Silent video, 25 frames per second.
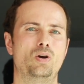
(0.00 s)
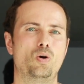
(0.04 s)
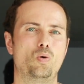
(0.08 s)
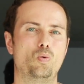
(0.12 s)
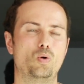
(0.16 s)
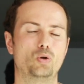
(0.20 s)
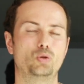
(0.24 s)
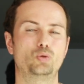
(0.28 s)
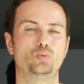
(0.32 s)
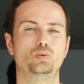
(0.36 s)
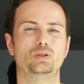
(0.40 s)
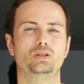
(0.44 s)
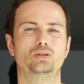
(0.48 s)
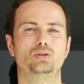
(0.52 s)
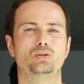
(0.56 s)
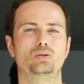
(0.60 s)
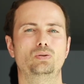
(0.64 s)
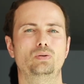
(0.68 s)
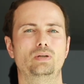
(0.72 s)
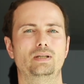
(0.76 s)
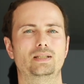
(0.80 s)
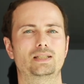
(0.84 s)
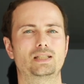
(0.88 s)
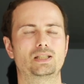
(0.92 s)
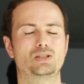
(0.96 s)
what we
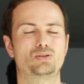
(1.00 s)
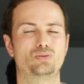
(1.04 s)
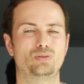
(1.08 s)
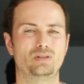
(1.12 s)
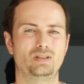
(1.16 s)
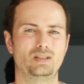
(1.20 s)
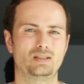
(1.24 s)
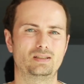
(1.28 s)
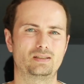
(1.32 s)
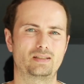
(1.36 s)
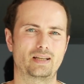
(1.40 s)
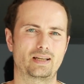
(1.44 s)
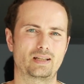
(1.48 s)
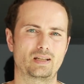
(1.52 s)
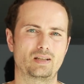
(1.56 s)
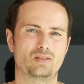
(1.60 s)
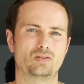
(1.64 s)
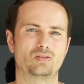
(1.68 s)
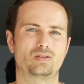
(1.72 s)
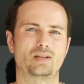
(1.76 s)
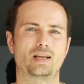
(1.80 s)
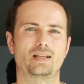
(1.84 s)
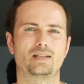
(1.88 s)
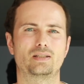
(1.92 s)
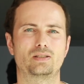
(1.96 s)
do isn't really that
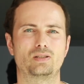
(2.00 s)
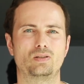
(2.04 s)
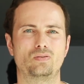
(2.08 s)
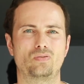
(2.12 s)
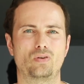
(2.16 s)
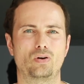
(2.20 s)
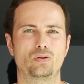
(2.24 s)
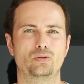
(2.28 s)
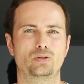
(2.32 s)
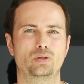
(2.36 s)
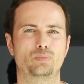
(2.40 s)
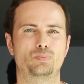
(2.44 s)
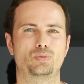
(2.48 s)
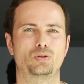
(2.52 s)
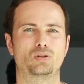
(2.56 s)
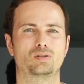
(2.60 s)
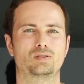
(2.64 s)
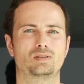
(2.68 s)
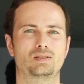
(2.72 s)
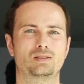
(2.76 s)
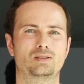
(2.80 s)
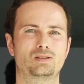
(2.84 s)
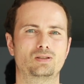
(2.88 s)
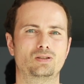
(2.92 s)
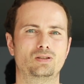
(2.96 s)
intensive on the
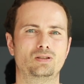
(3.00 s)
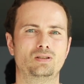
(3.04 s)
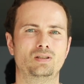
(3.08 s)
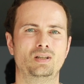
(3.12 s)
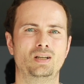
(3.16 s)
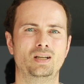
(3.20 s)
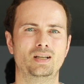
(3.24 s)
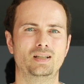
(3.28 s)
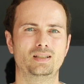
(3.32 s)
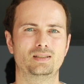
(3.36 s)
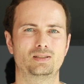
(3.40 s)
processor.